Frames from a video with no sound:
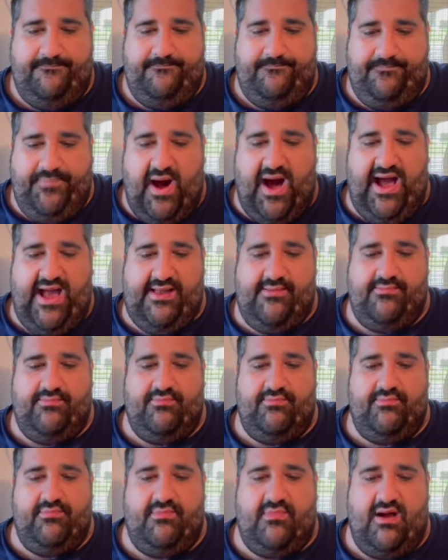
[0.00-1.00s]
But
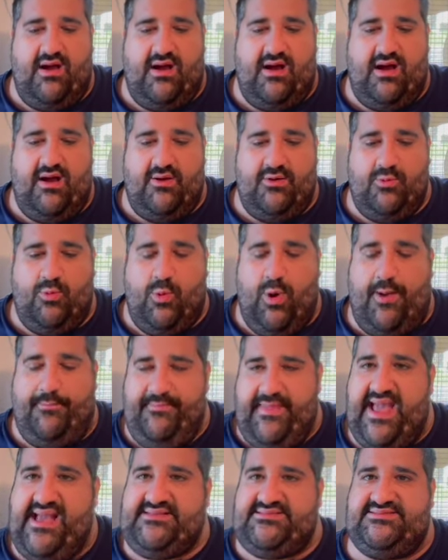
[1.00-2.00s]
what
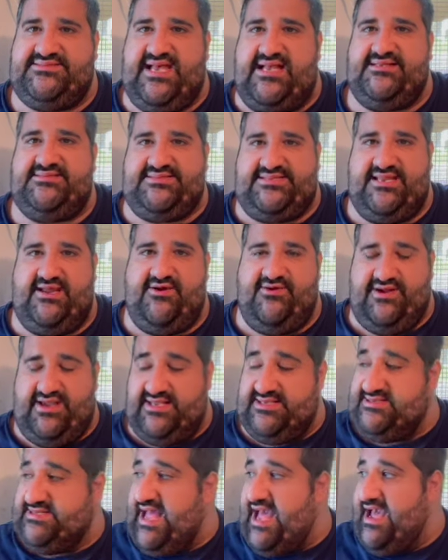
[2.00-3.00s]
makes sense here
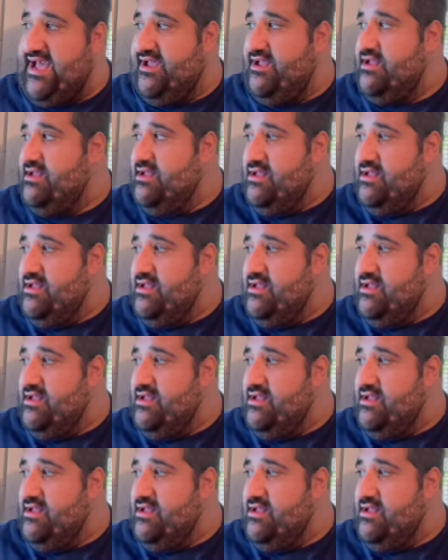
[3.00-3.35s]
is that